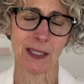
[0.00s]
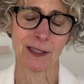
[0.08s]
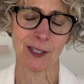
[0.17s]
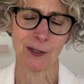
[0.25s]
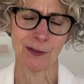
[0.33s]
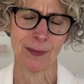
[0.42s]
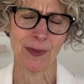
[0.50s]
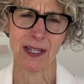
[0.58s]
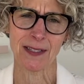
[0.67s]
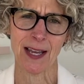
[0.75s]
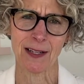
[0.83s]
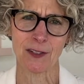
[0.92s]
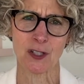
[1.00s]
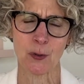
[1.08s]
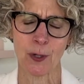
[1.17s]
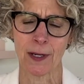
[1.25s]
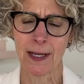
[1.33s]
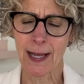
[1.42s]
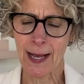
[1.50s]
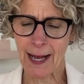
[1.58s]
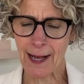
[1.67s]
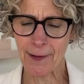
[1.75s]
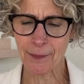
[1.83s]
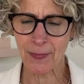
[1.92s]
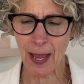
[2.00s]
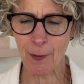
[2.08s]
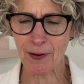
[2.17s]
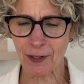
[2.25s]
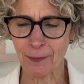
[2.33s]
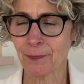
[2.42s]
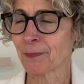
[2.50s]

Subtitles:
it too. I'm not exactly sure. However,